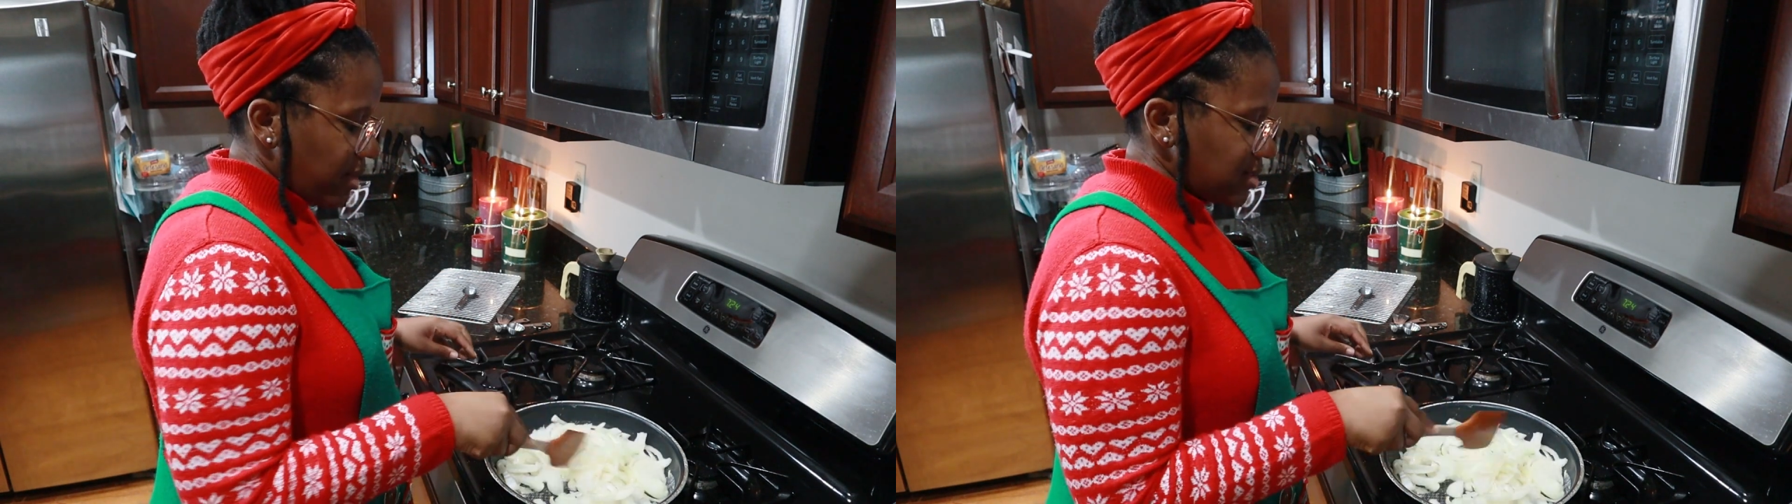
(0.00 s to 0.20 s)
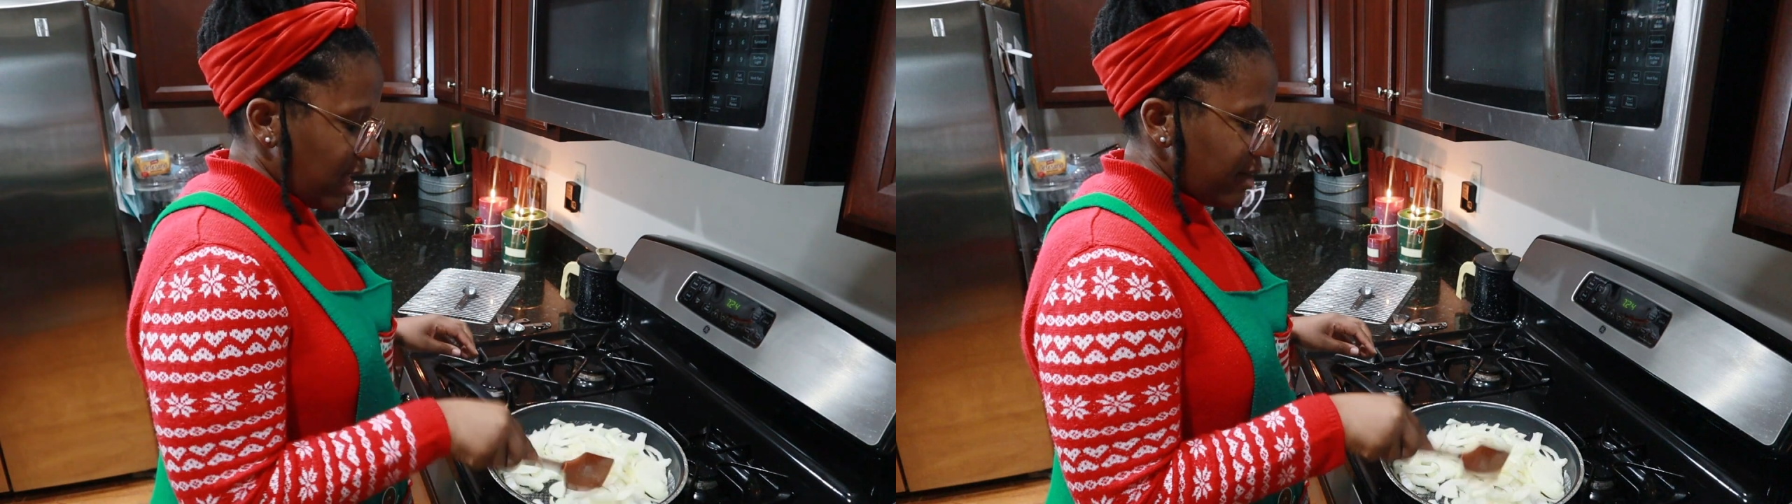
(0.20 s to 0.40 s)

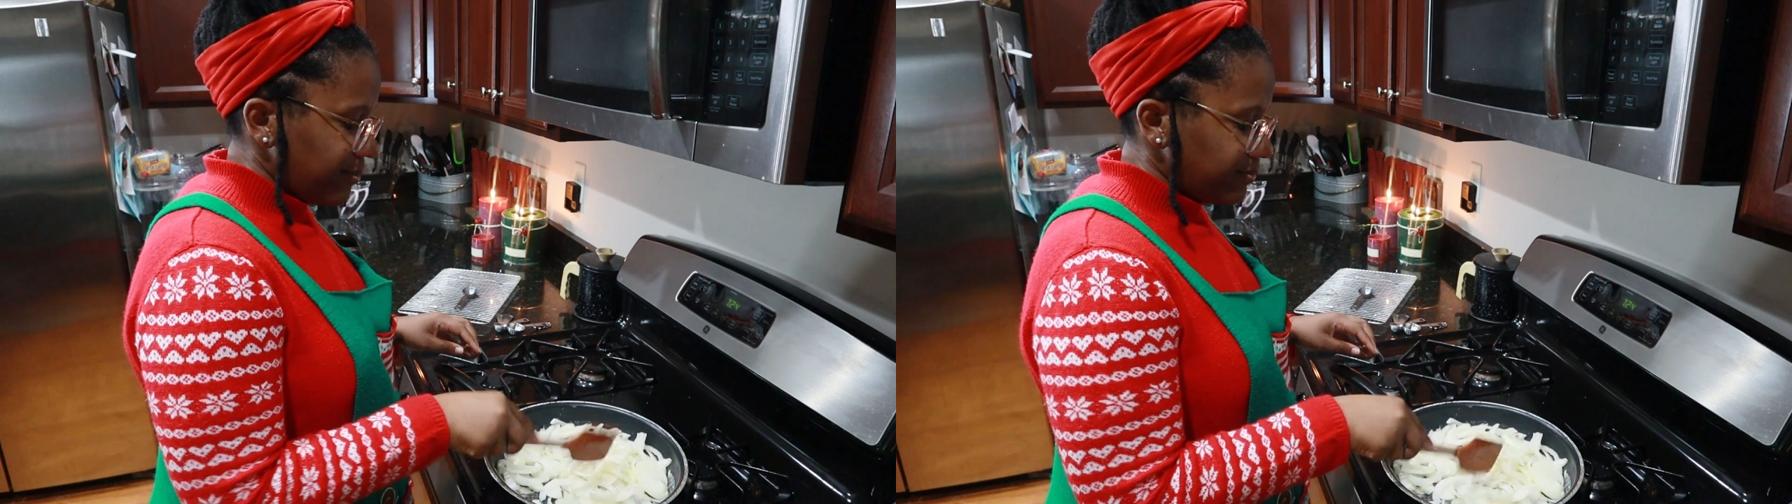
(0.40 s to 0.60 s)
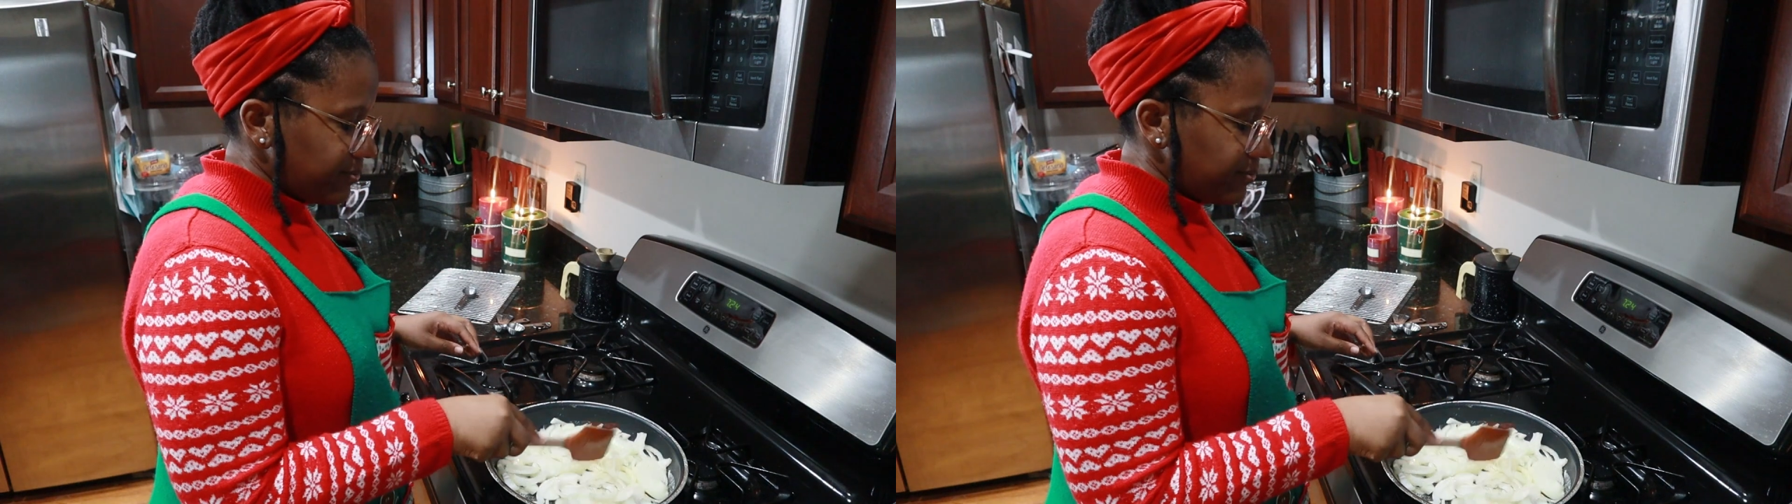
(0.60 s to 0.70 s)
that's it.